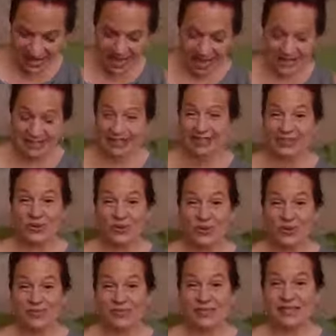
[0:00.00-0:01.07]
and so,
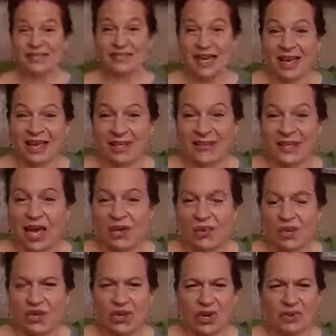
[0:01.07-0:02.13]
if He does, how do
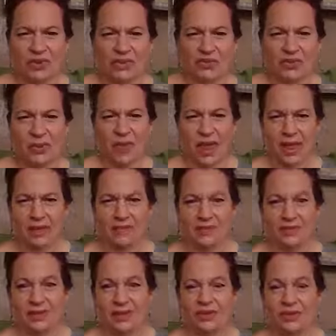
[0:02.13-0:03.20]
we know it's from Him?
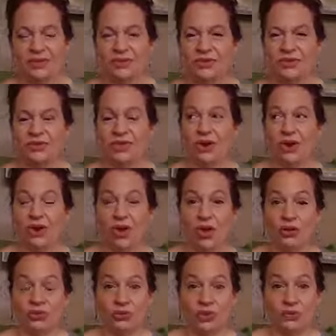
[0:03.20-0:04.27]
You know, are
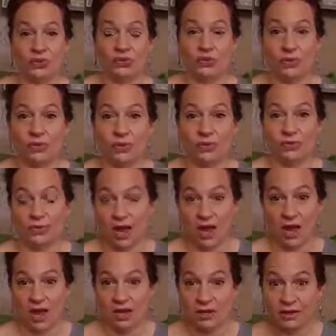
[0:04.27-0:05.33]
all dreams from
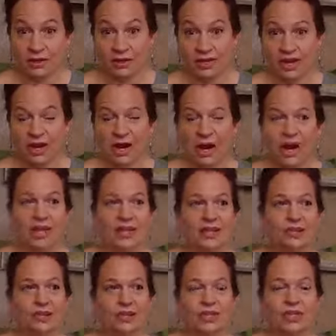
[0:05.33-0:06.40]
God? And
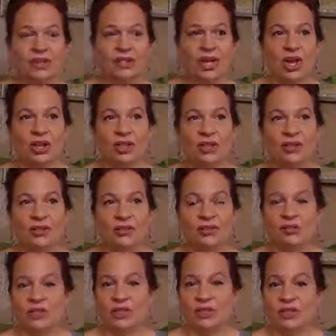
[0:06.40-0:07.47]
then we're going to talk a
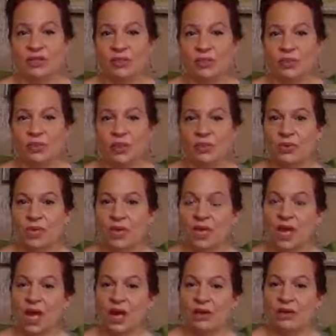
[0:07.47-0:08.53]
little bit too about like
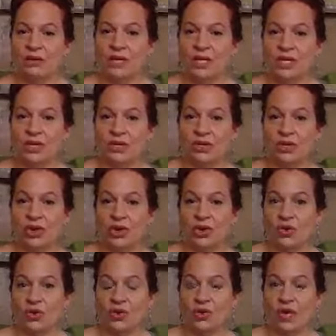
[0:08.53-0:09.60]
how do we
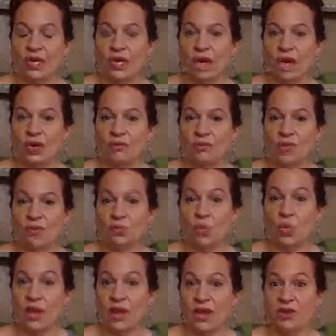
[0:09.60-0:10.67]
know, like how much
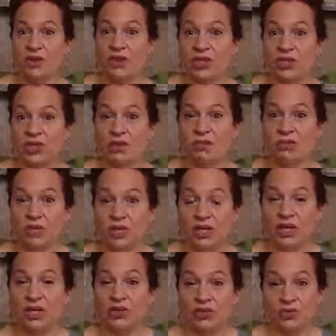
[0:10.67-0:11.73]
weight we should put
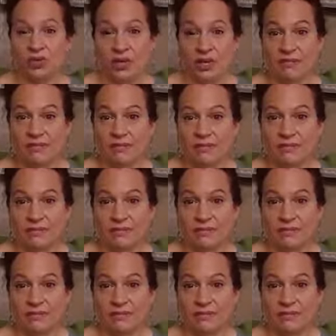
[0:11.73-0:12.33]
in a dream